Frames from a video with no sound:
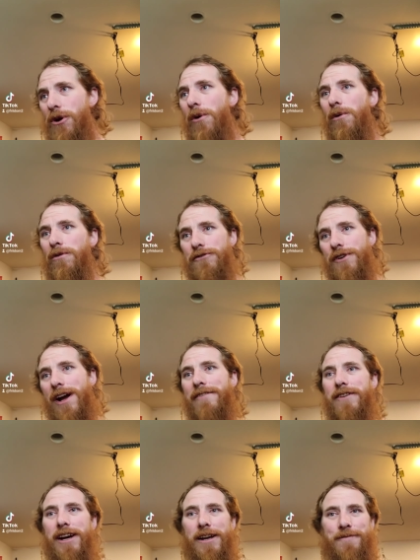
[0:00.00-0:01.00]
total
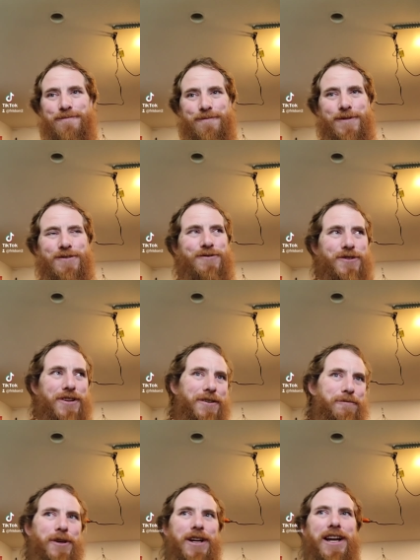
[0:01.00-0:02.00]
drive time means that
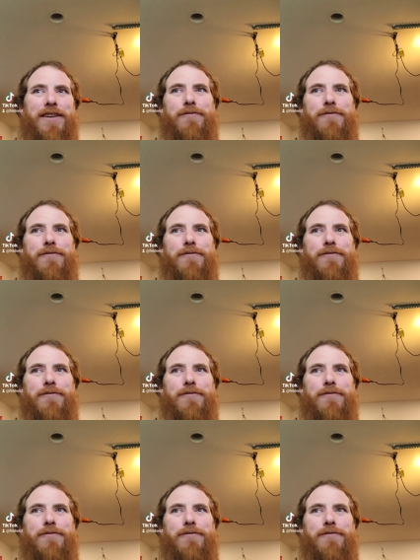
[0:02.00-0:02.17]
I'm